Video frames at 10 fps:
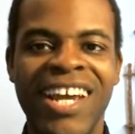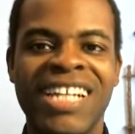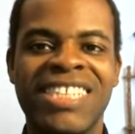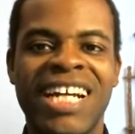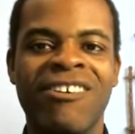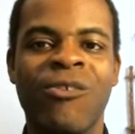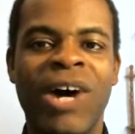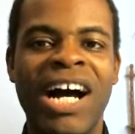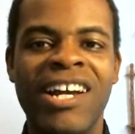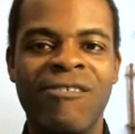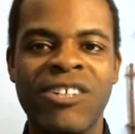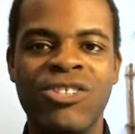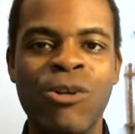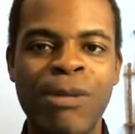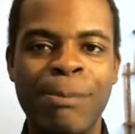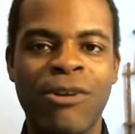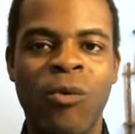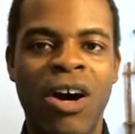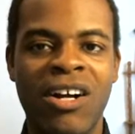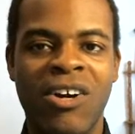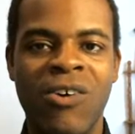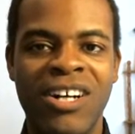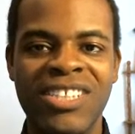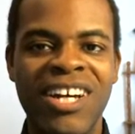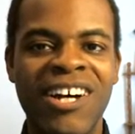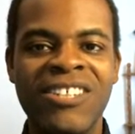It's not even wide enough for two people to walk across.